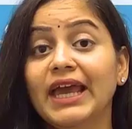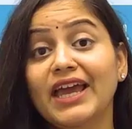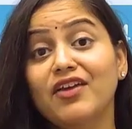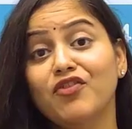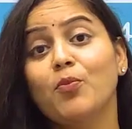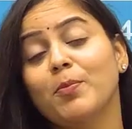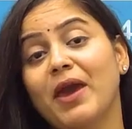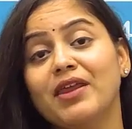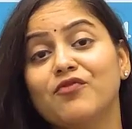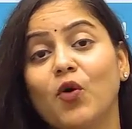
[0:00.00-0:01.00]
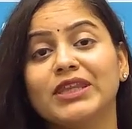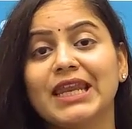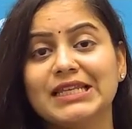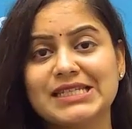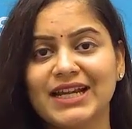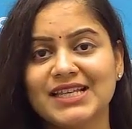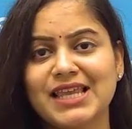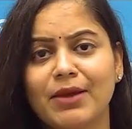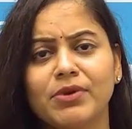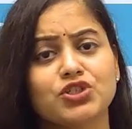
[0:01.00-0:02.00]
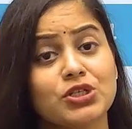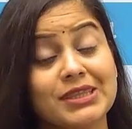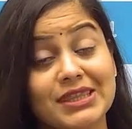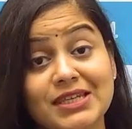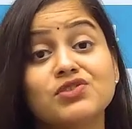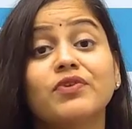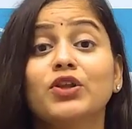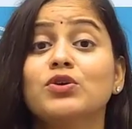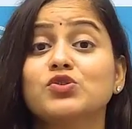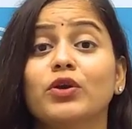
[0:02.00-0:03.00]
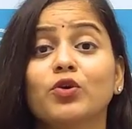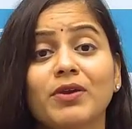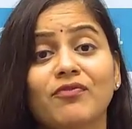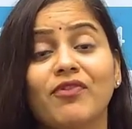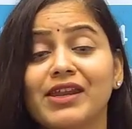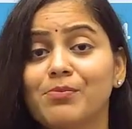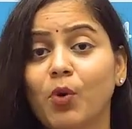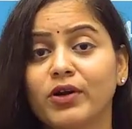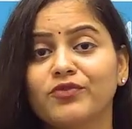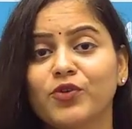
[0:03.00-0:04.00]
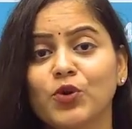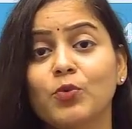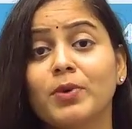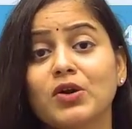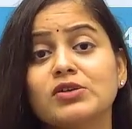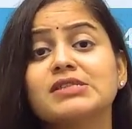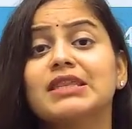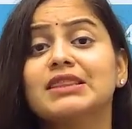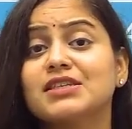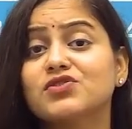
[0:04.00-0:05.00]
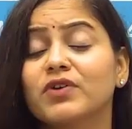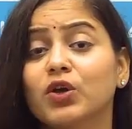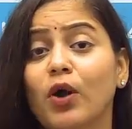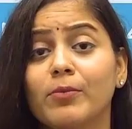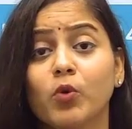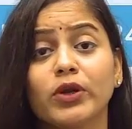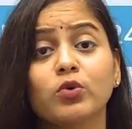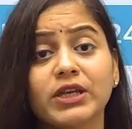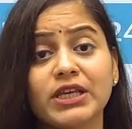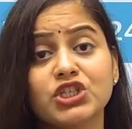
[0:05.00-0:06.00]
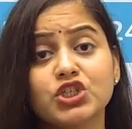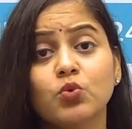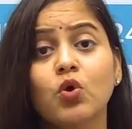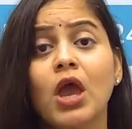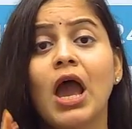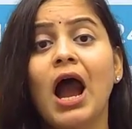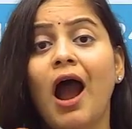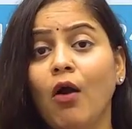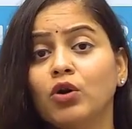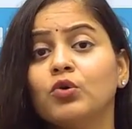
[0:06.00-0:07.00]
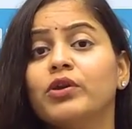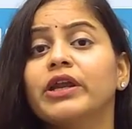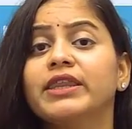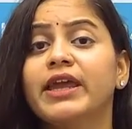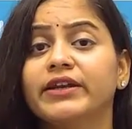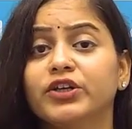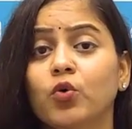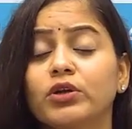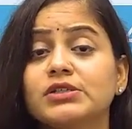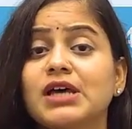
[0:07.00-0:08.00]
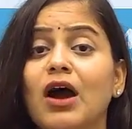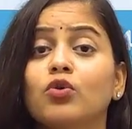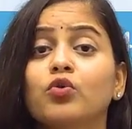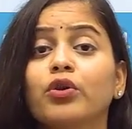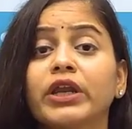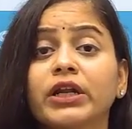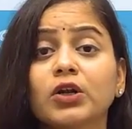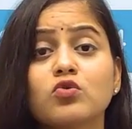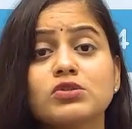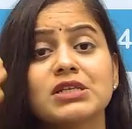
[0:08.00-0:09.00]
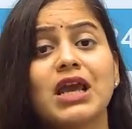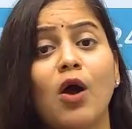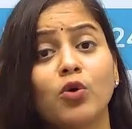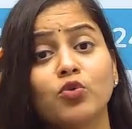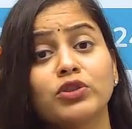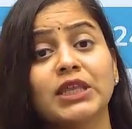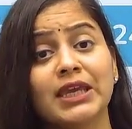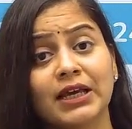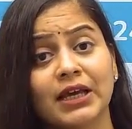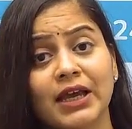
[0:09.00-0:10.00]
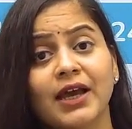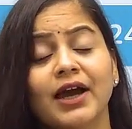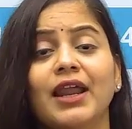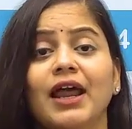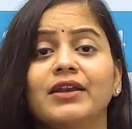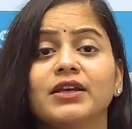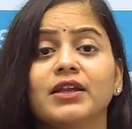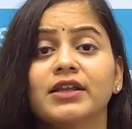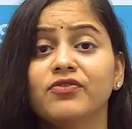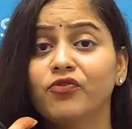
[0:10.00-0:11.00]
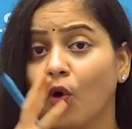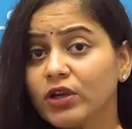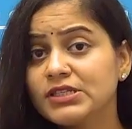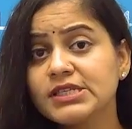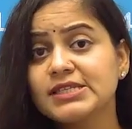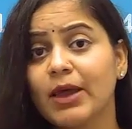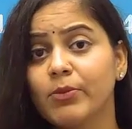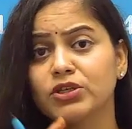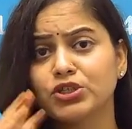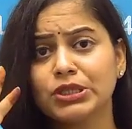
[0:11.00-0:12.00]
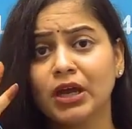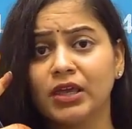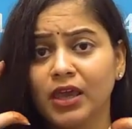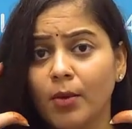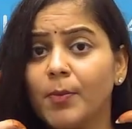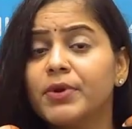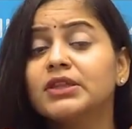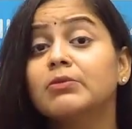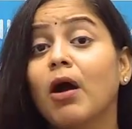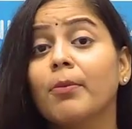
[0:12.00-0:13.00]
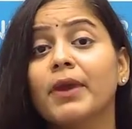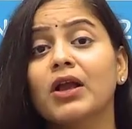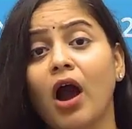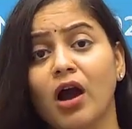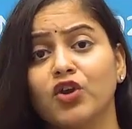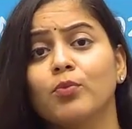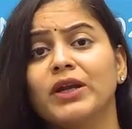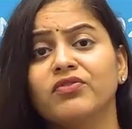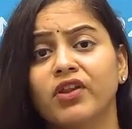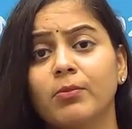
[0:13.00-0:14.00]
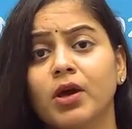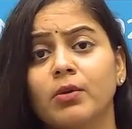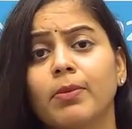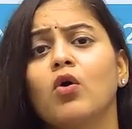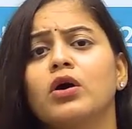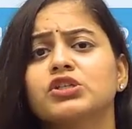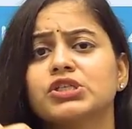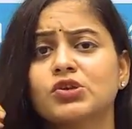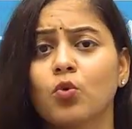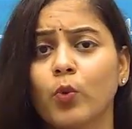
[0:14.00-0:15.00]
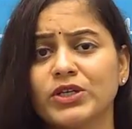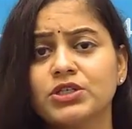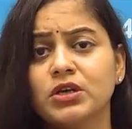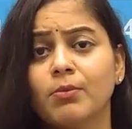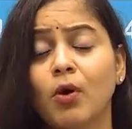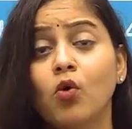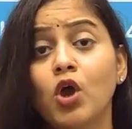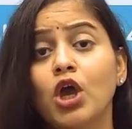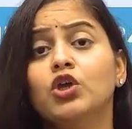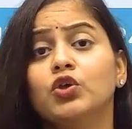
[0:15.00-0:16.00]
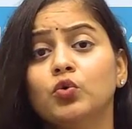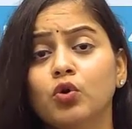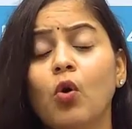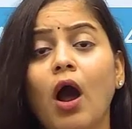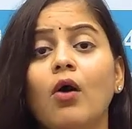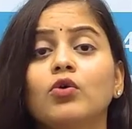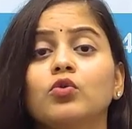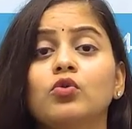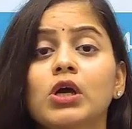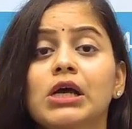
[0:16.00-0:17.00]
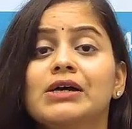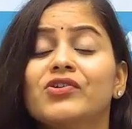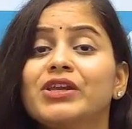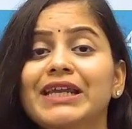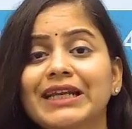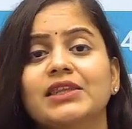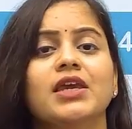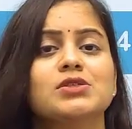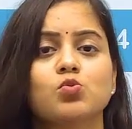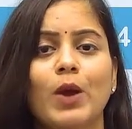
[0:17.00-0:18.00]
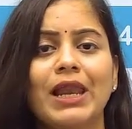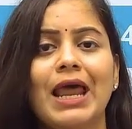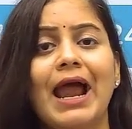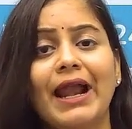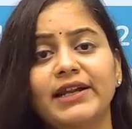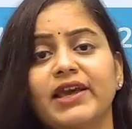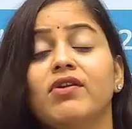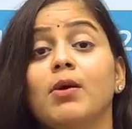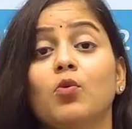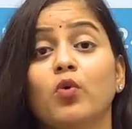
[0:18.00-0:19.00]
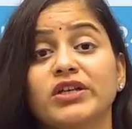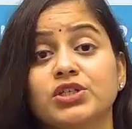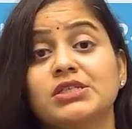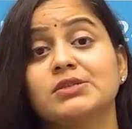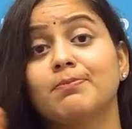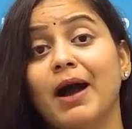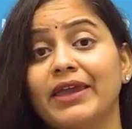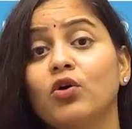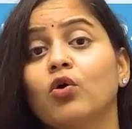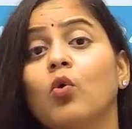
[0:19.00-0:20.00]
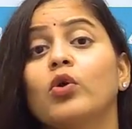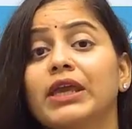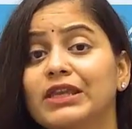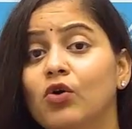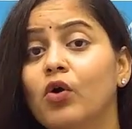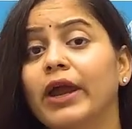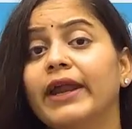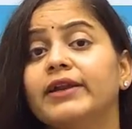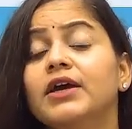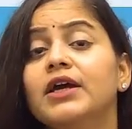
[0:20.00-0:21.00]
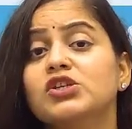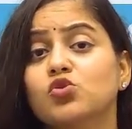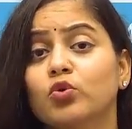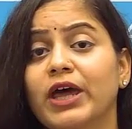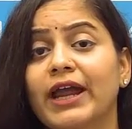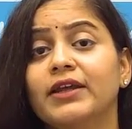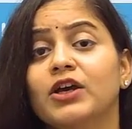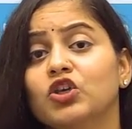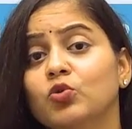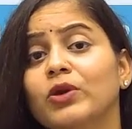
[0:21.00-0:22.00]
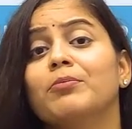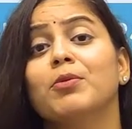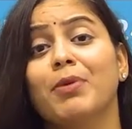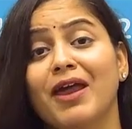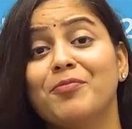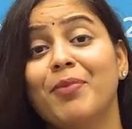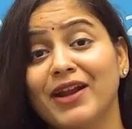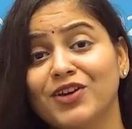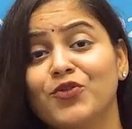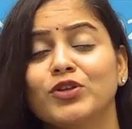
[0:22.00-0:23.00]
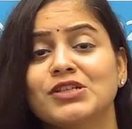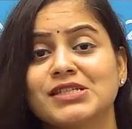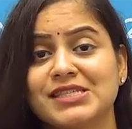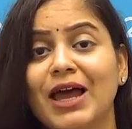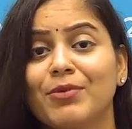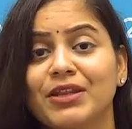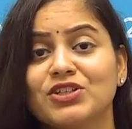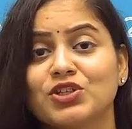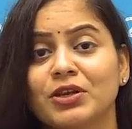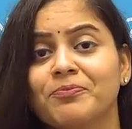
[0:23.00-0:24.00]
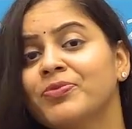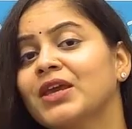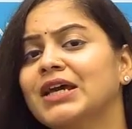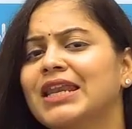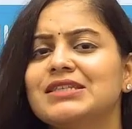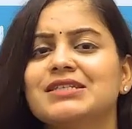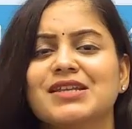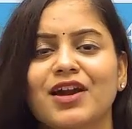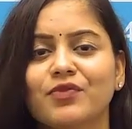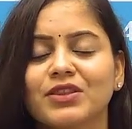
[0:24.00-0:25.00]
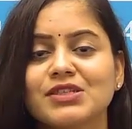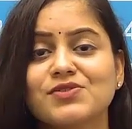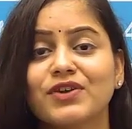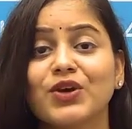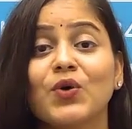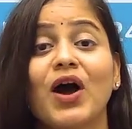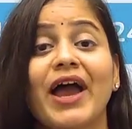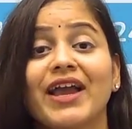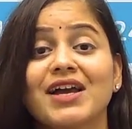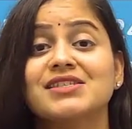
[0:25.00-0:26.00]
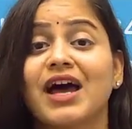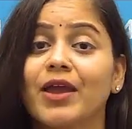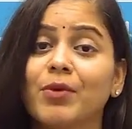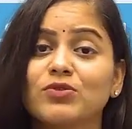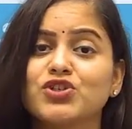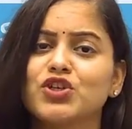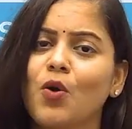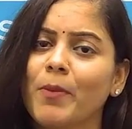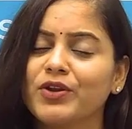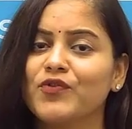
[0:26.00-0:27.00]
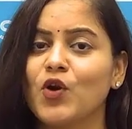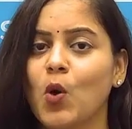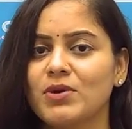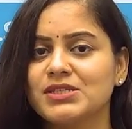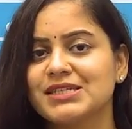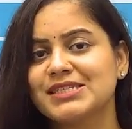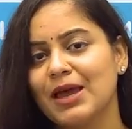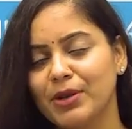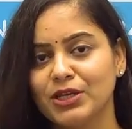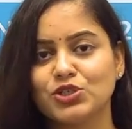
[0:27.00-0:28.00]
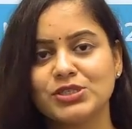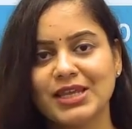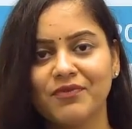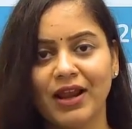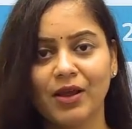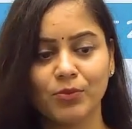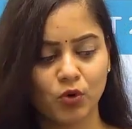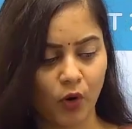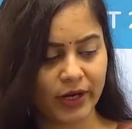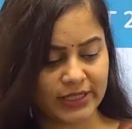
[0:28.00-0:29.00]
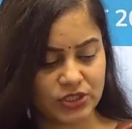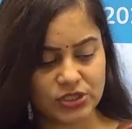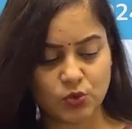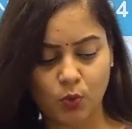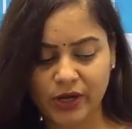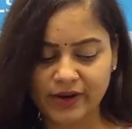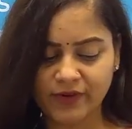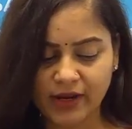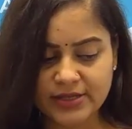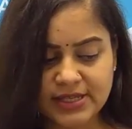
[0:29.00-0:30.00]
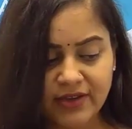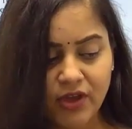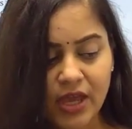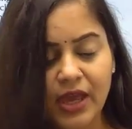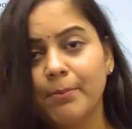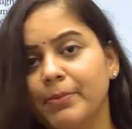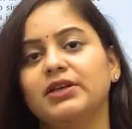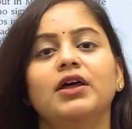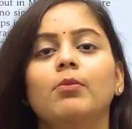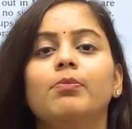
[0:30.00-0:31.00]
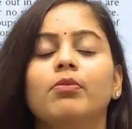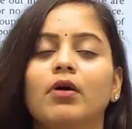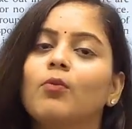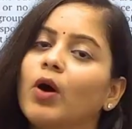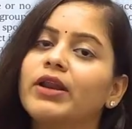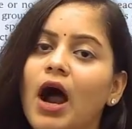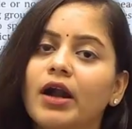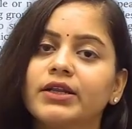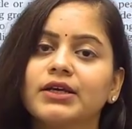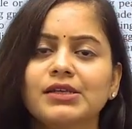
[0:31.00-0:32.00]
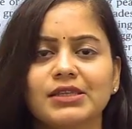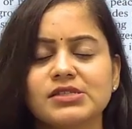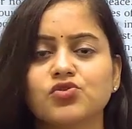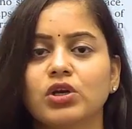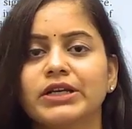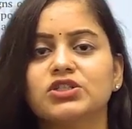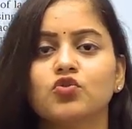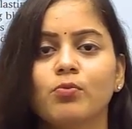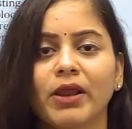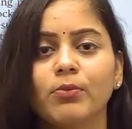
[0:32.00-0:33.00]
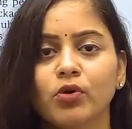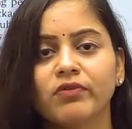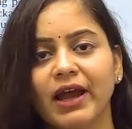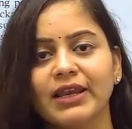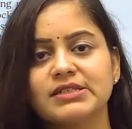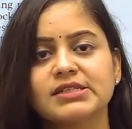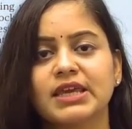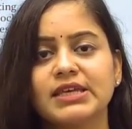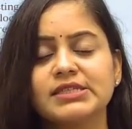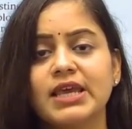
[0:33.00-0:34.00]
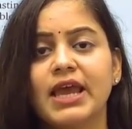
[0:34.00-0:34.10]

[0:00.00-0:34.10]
If you're preparing for the NLSAT examination, this video is going to be very important for you because in this video, I'm going to teach you how to read the editorials, how to read closely, how to think analytically for this examination taki aap apne dimaag mein ek argument frame kar pao har cheez question kar pao you know how to read things well and develop questions by your own in your head so that you can prepare better for this examination Let's start with this video. Hi guys, I'm Ayushi, your mentor for law-based examinations and welcome to Law Digest. So what I've done is I've picked up one article. This relates to Manipur violence case.